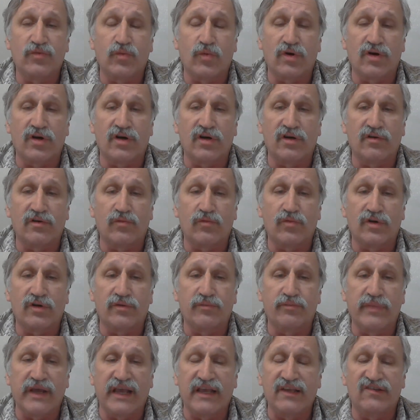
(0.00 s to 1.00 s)
were were
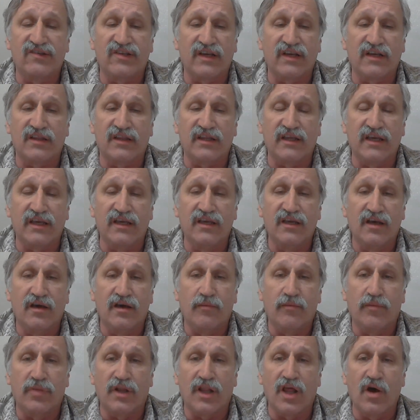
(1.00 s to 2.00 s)
basically
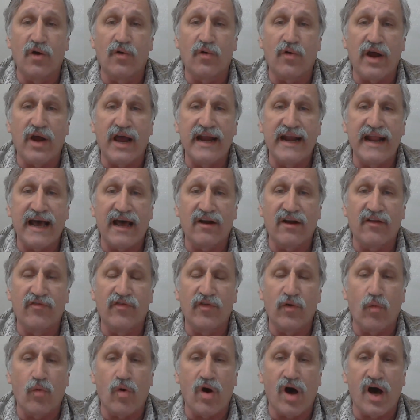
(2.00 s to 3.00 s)
blown right out
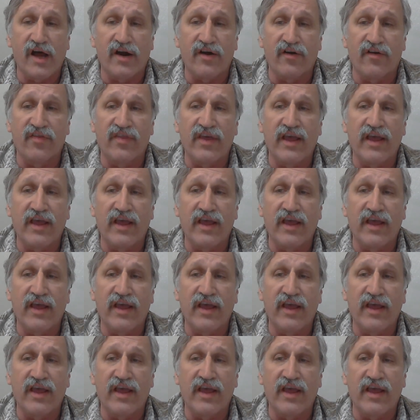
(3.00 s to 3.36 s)
of the water.